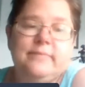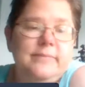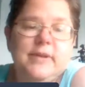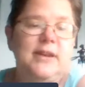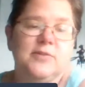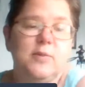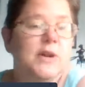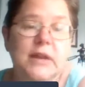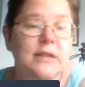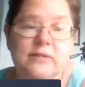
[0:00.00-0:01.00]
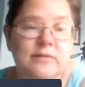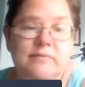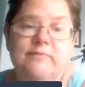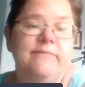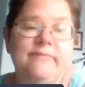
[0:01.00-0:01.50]
It is what it is,
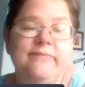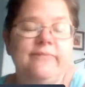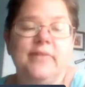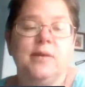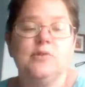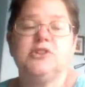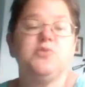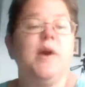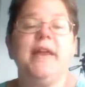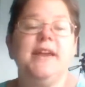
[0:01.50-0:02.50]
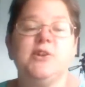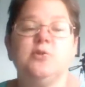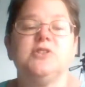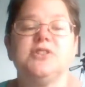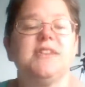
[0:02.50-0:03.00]
which is why I
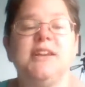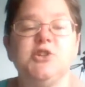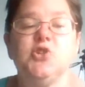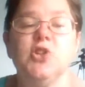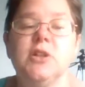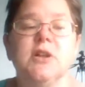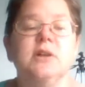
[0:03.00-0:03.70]
don't schedule